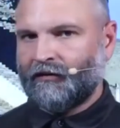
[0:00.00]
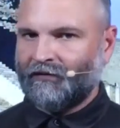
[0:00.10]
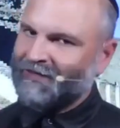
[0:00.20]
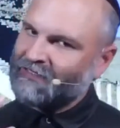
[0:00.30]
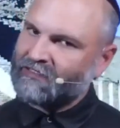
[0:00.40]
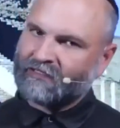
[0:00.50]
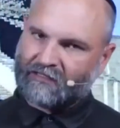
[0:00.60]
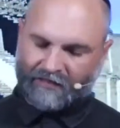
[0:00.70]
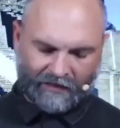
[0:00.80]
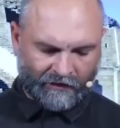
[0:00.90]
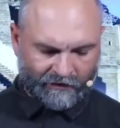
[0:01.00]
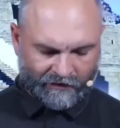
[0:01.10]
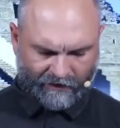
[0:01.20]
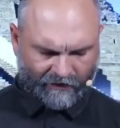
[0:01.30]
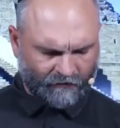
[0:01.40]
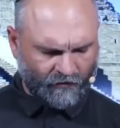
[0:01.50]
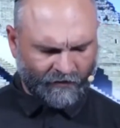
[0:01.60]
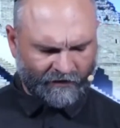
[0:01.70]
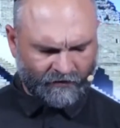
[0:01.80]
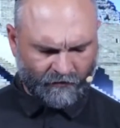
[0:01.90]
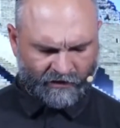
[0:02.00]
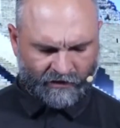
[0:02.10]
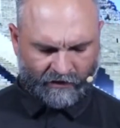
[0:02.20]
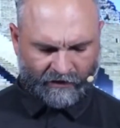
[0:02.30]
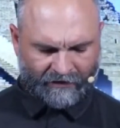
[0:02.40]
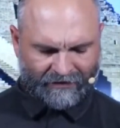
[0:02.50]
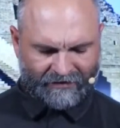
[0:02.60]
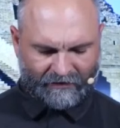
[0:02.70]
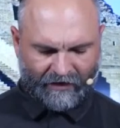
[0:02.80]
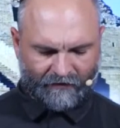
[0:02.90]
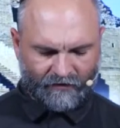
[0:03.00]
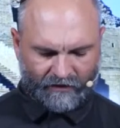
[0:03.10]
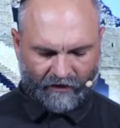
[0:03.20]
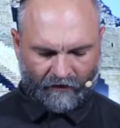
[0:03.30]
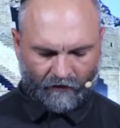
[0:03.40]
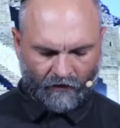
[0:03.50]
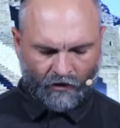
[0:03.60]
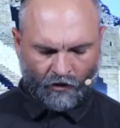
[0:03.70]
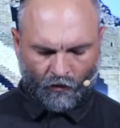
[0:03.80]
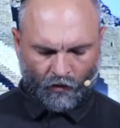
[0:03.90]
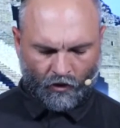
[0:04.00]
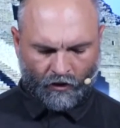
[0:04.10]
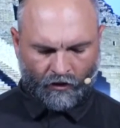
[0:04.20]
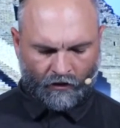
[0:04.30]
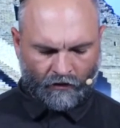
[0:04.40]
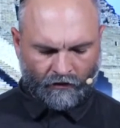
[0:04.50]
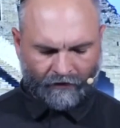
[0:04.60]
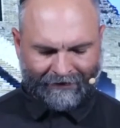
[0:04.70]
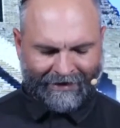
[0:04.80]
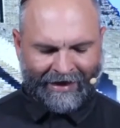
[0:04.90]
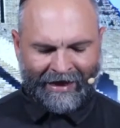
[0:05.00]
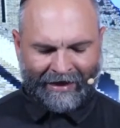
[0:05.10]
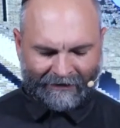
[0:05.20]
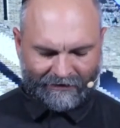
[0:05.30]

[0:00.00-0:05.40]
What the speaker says: these things that I'm about to mention in this lifestyle were not